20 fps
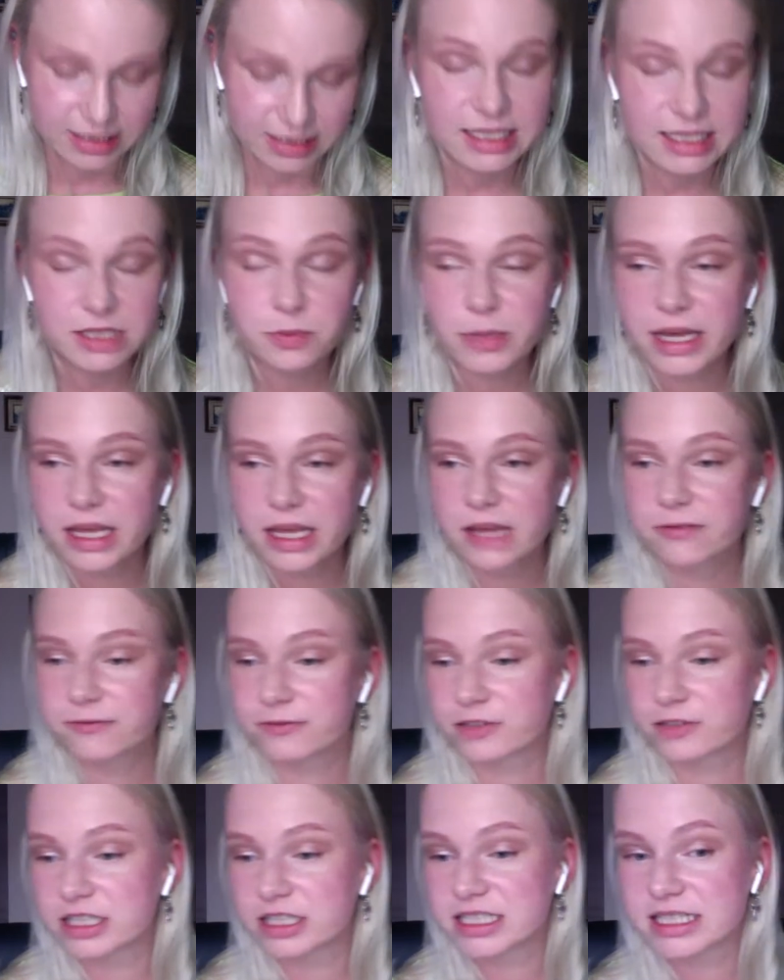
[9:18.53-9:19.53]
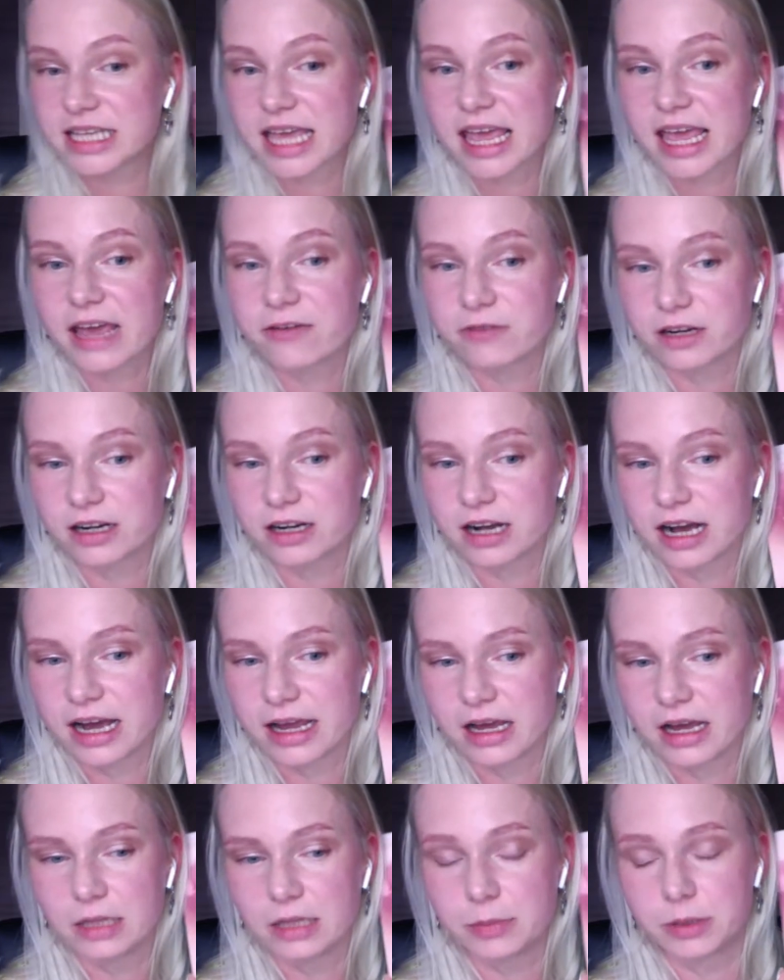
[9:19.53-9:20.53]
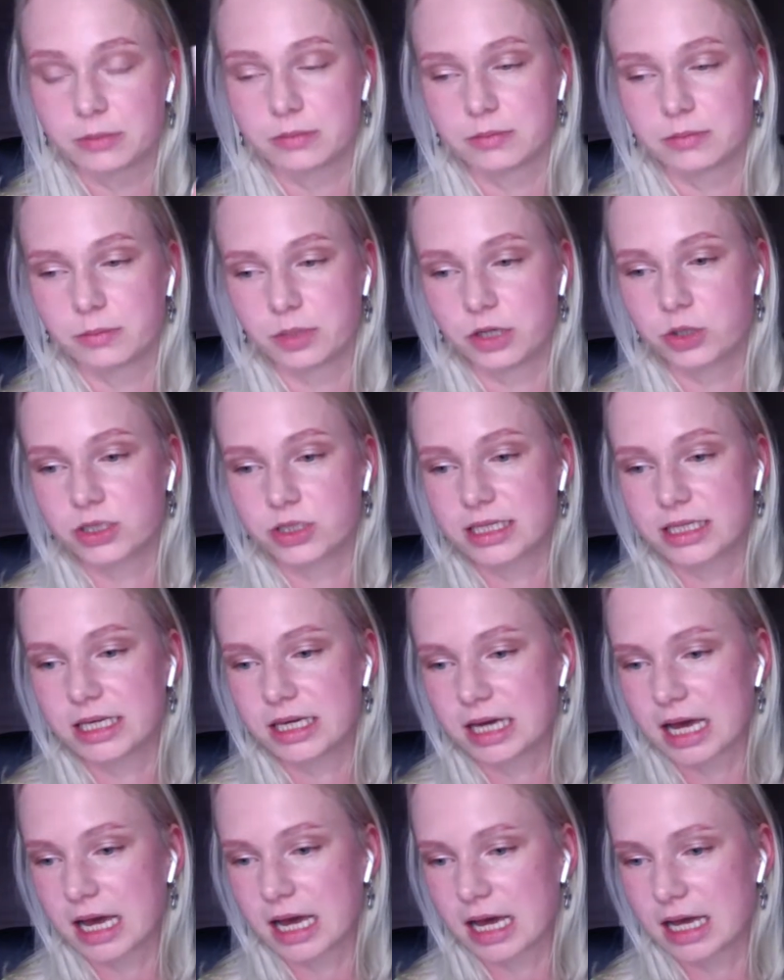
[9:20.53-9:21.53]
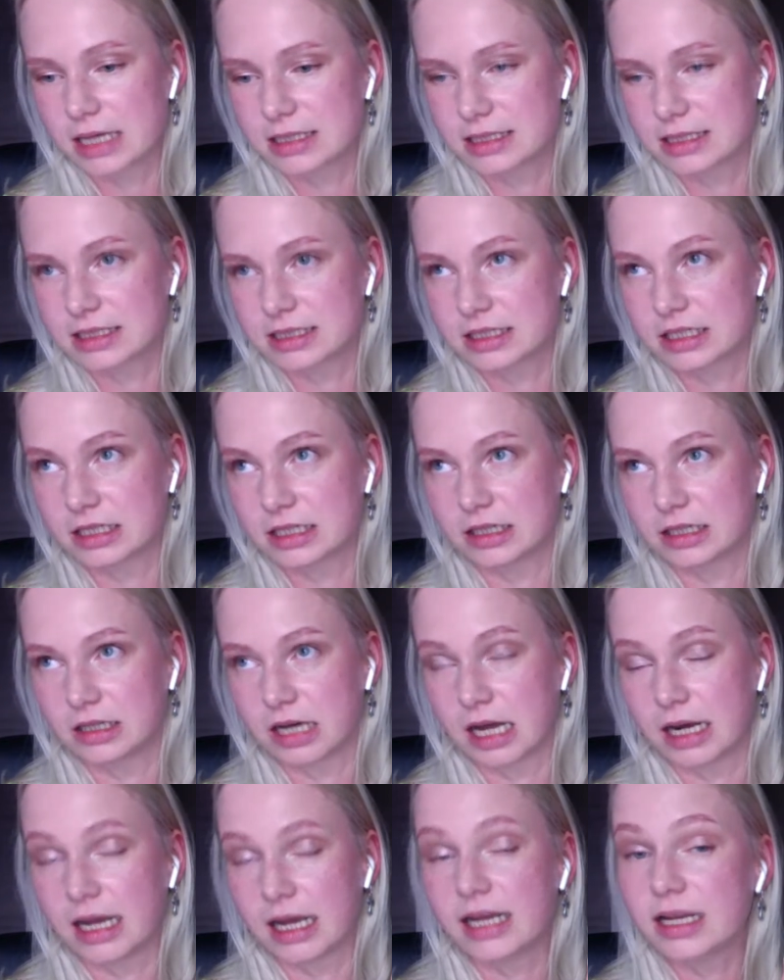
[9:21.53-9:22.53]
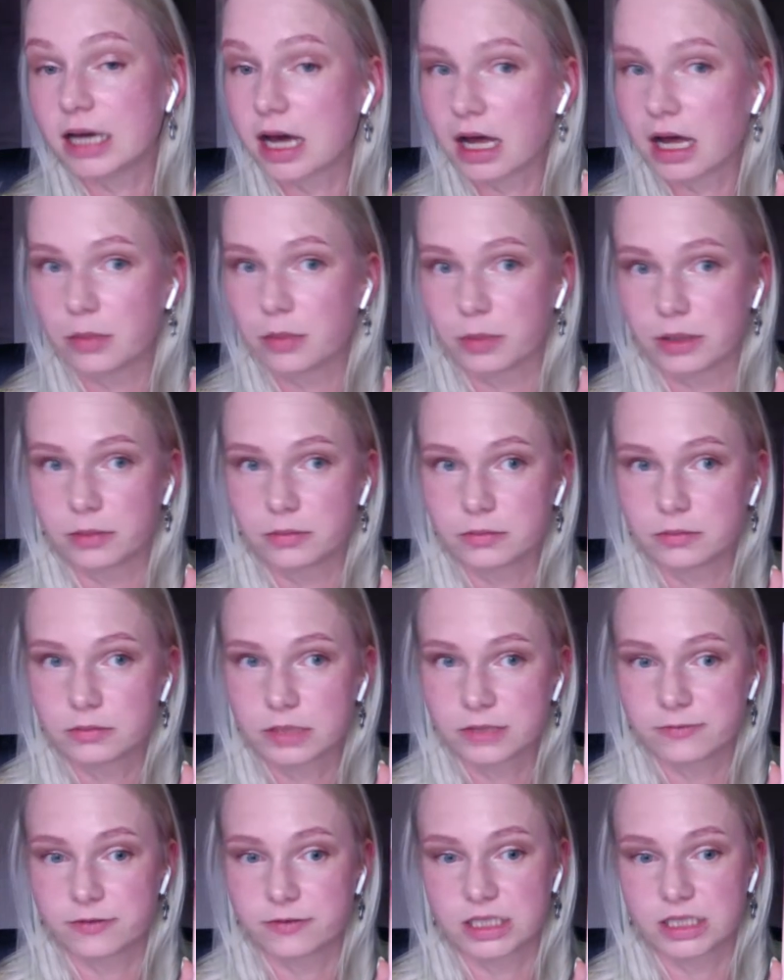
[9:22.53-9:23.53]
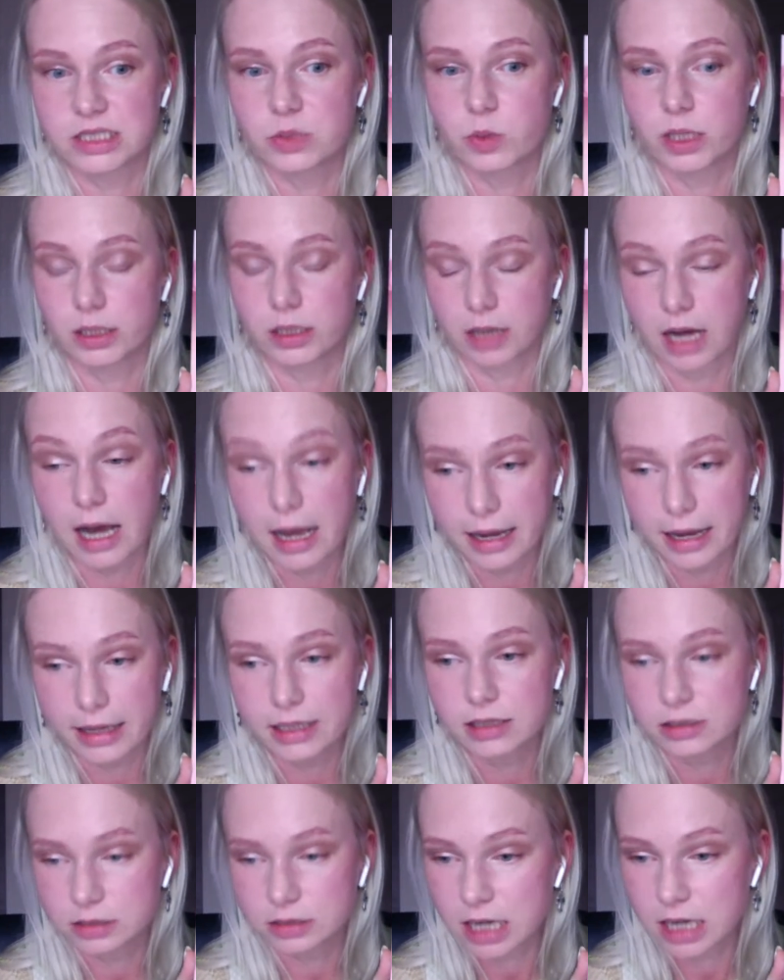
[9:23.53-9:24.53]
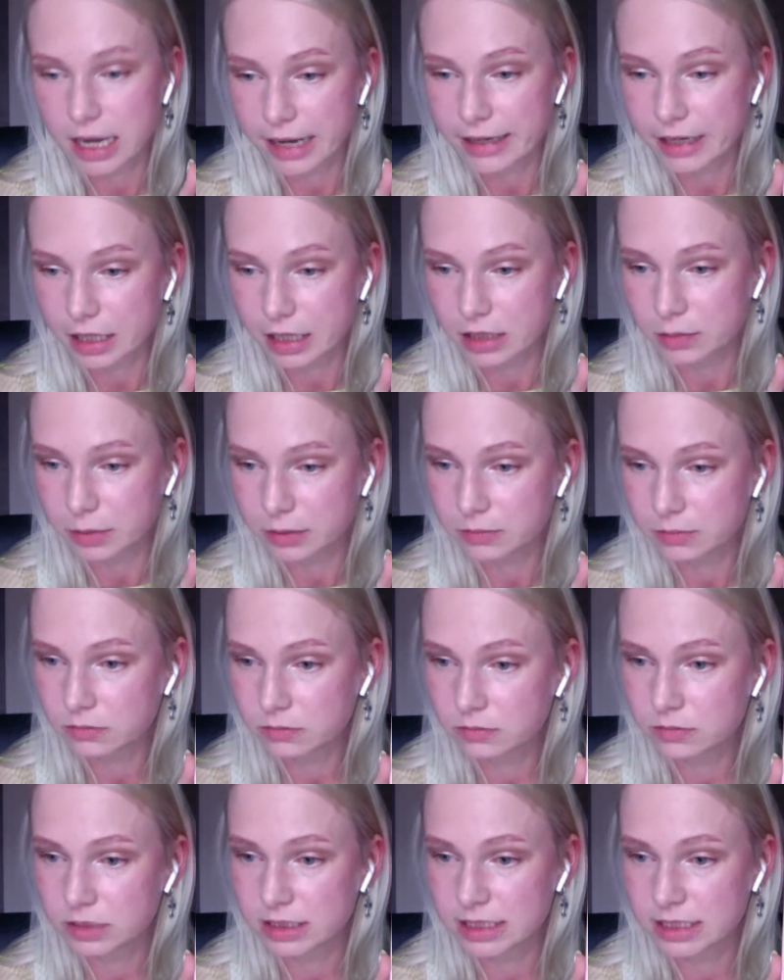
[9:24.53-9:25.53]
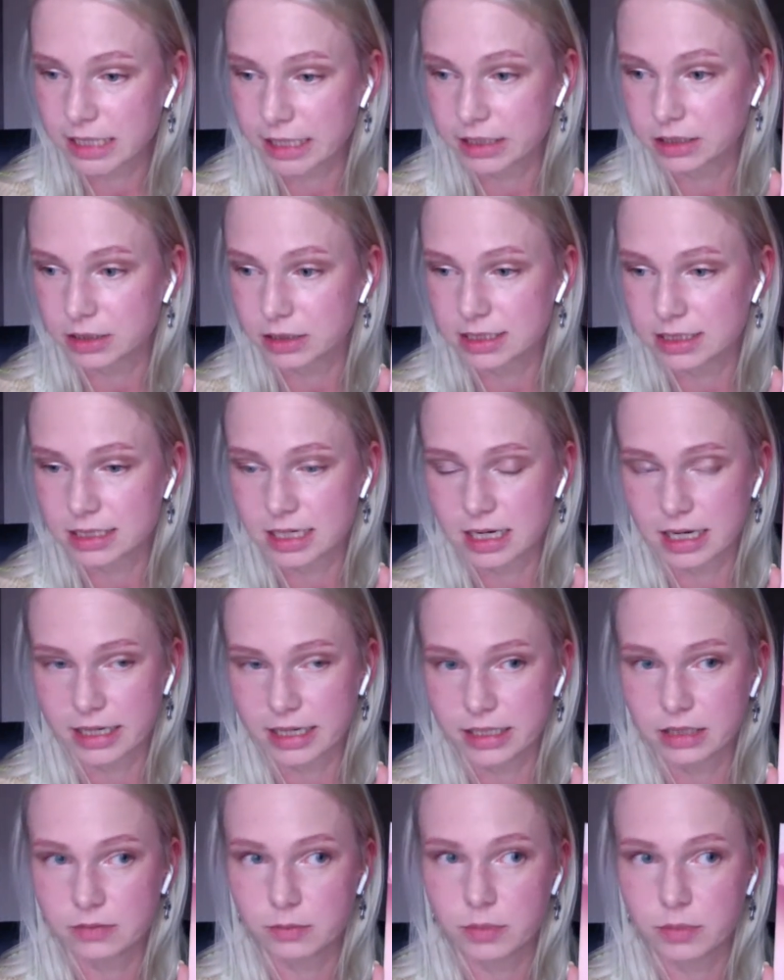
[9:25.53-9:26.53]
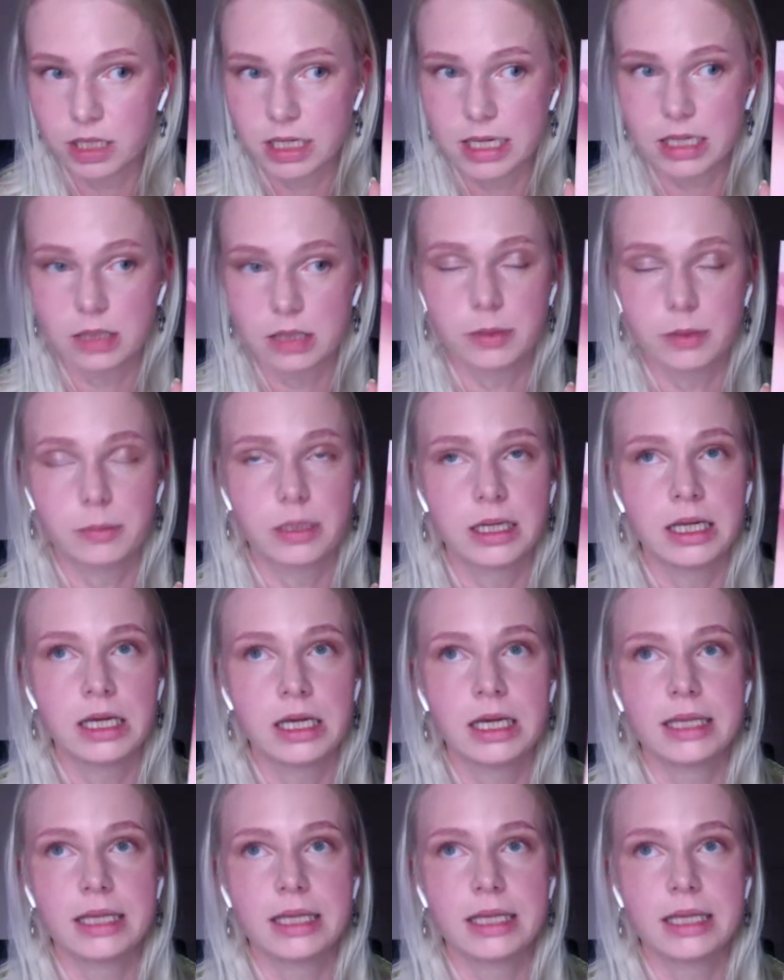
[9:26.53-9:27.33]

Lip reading: This is my first ever Kai album because he has another album, the first one, Kai album. The title is Kai, mini album.